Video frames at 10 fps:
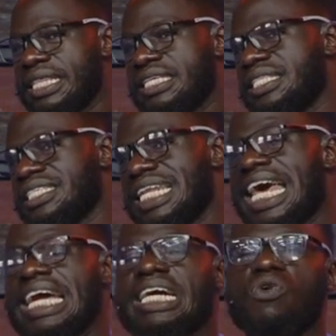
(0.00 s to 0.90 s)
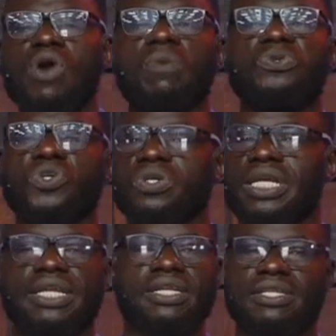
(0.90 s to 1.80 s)
There's a lot of corruption
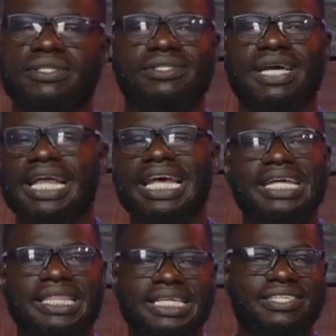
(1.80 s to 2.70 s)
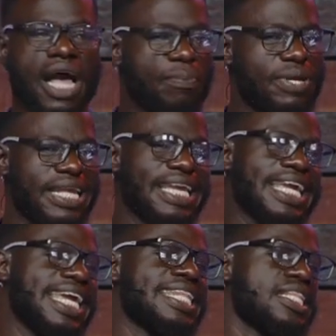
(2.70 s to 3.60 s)
and a lot of things
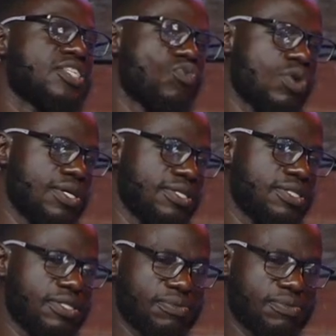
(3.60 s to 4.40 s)
happening in this world.